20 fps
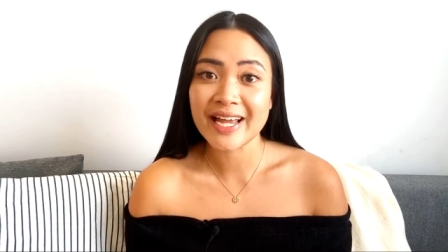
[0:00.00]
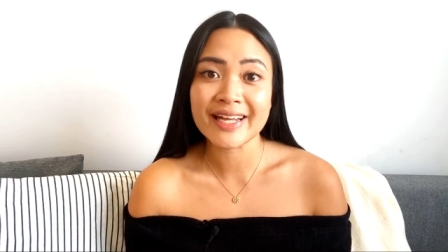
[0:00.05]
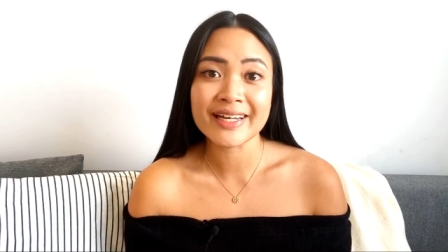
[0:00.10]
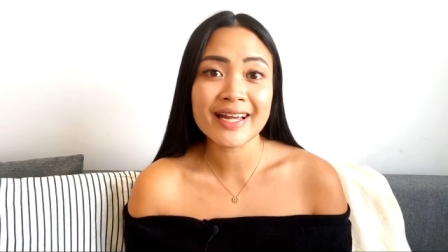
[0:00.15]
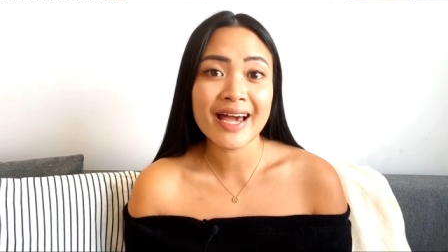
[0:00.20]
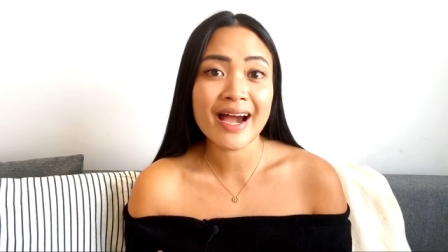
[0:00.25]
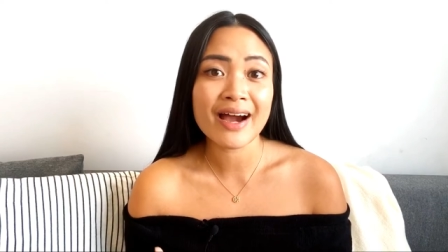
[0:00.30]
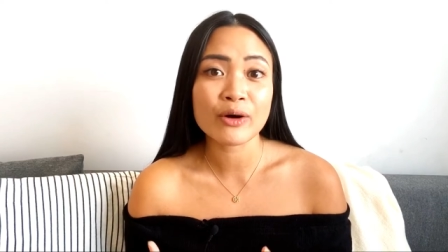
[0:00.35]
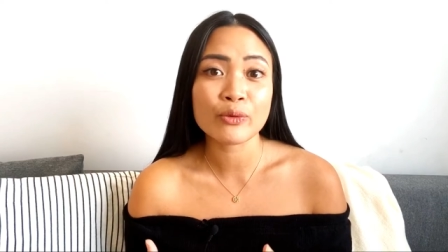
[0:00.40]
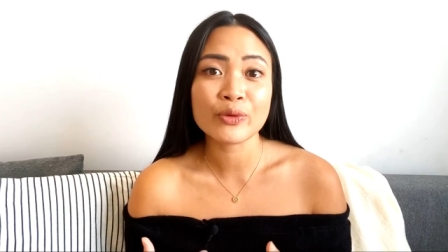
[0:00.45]

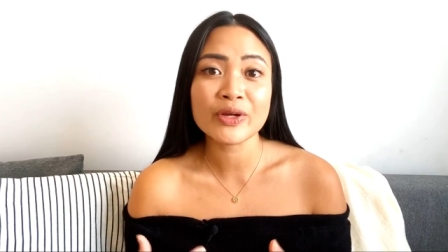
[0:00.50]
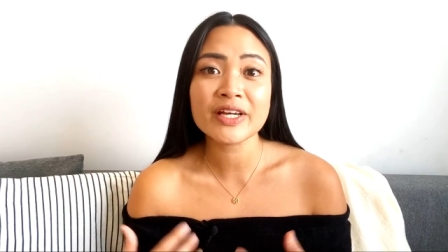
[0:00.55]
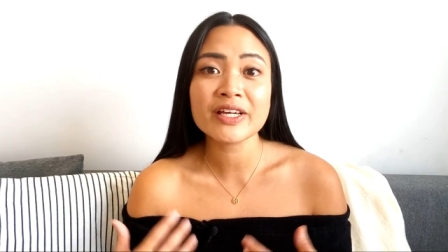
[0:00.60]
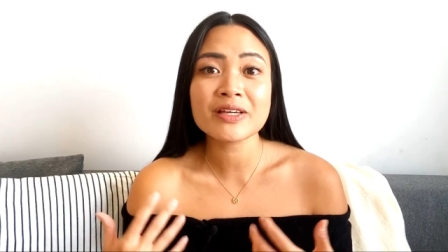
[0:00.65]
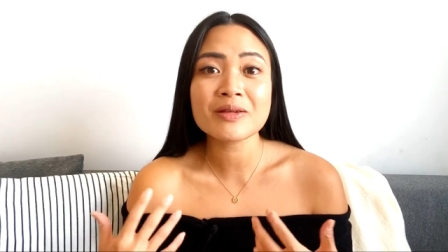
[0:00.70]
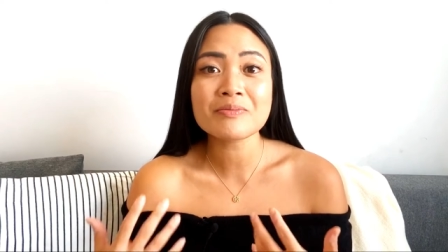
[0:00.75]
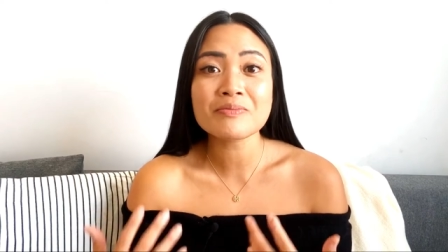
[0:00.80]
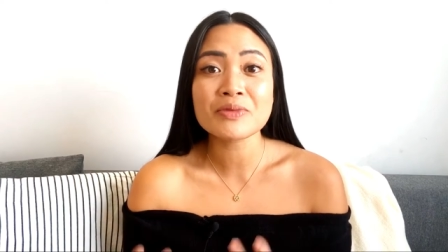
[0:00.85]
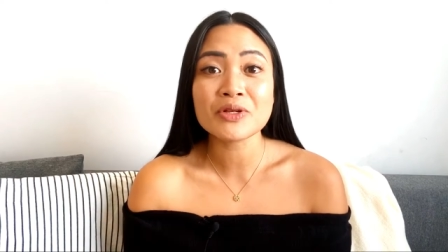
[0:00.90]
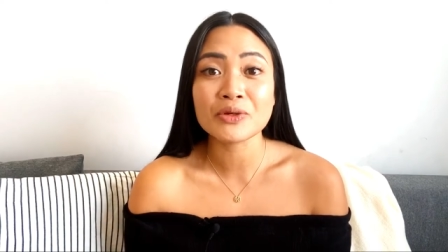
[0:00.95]
and how we
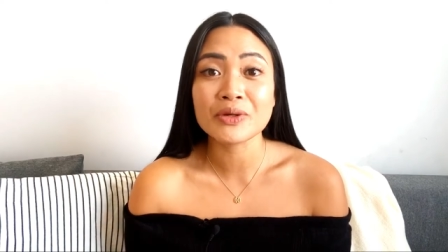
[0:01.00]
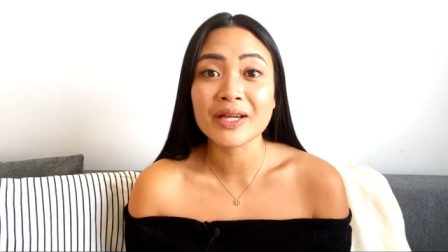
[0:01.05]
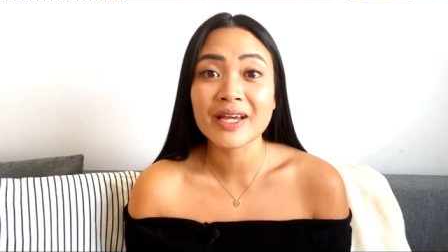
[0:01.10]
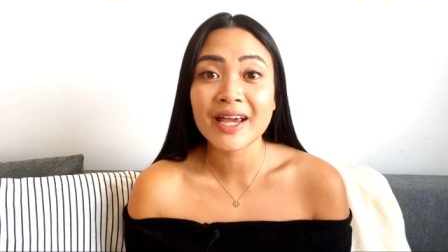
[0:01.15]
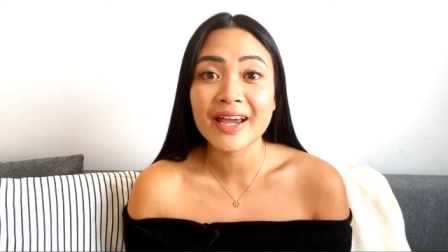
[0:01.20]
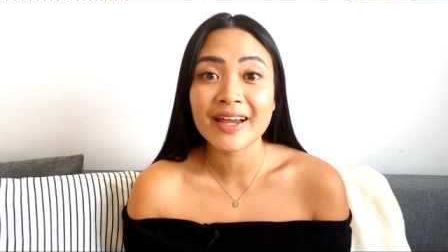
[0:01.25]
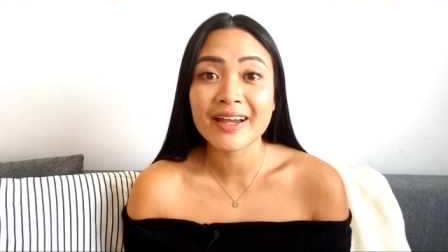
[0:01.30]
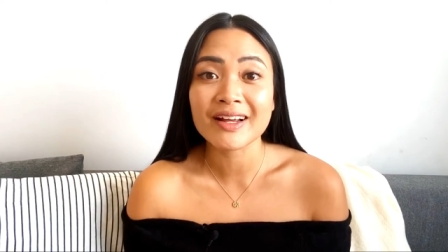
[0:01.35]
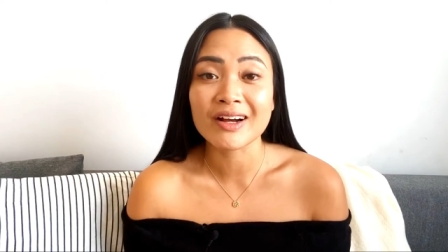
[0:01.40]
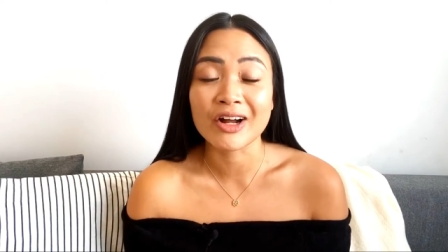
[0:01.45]

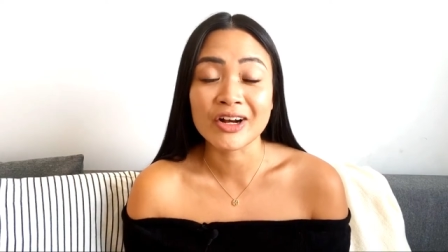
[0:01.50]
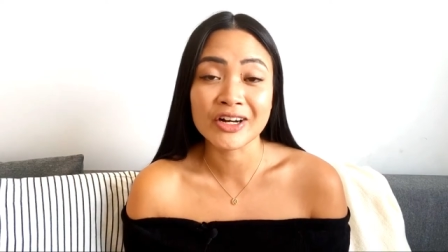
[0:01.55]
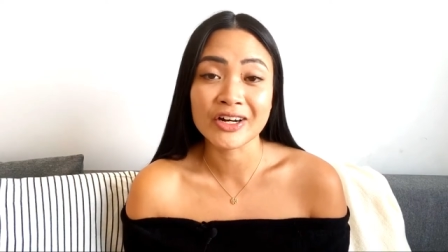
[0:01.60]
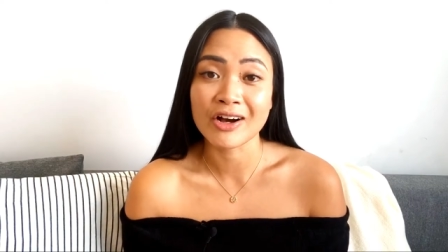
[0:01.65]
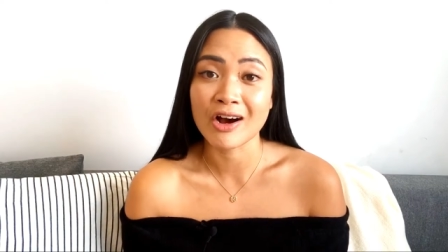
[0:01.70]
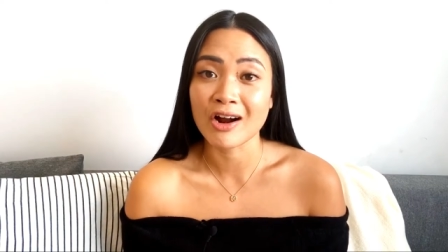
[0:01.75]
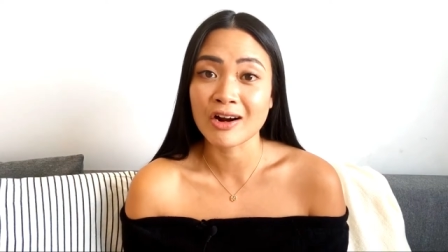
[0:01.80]
communicate on an